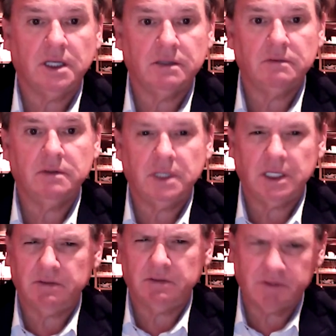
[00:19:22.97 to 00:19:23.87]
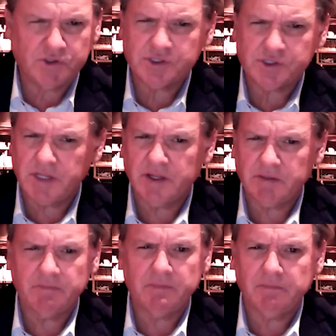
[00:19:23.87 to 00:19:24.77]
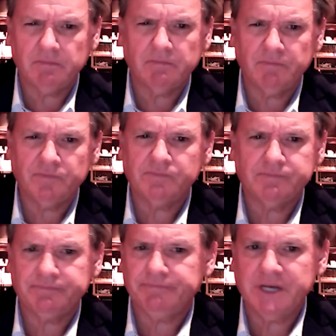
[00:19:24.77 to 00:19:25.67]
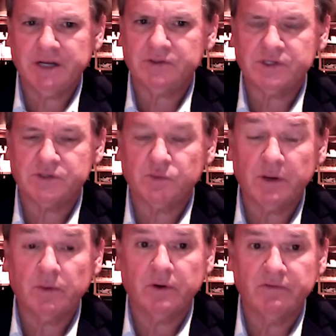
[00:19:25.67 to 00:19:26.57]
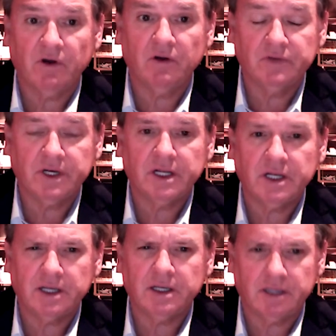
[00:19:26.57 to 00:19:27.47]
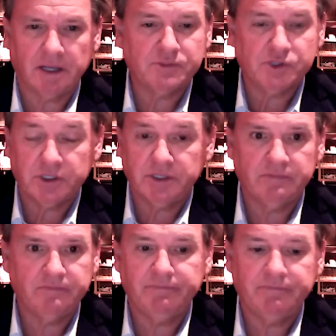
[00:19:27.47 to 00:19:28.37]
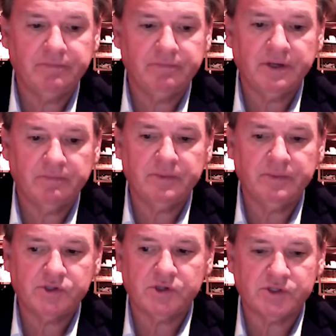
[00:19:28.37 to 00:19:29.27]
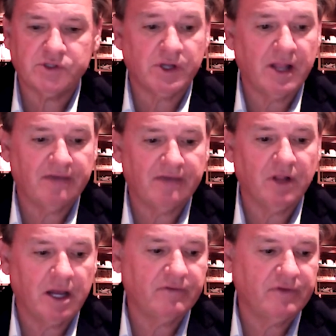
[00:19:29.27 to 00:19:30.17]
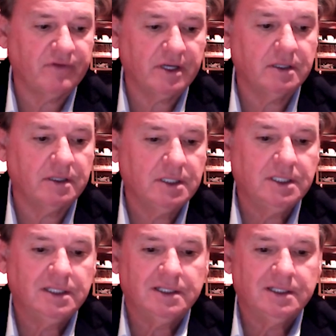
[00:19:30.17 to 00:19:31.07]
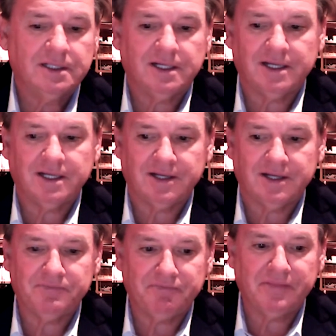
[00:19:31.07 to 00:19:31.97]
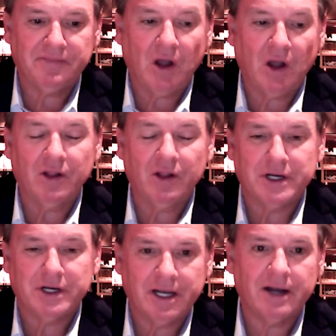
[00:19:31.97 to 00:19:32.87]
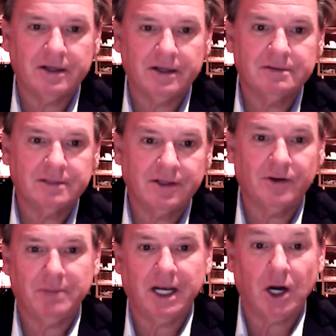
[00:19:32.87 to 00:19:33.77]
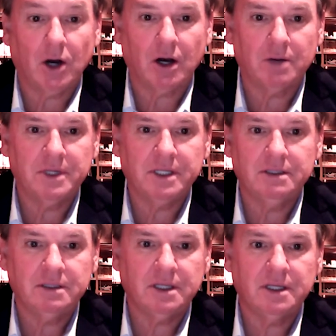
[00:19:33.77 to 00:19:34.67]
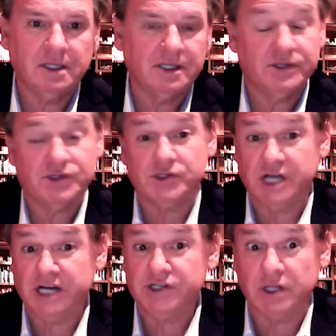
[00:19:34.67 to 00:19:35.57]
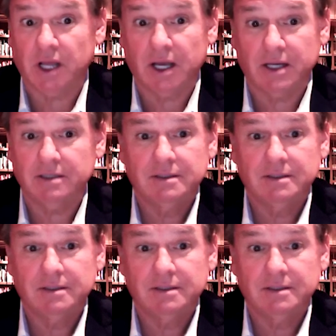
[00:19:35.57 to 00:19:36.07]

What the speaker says: in just in the since we were involved in it. I'm sure you you still have a lot of knowledge on how to go and buy a car, but it's just changed a lot.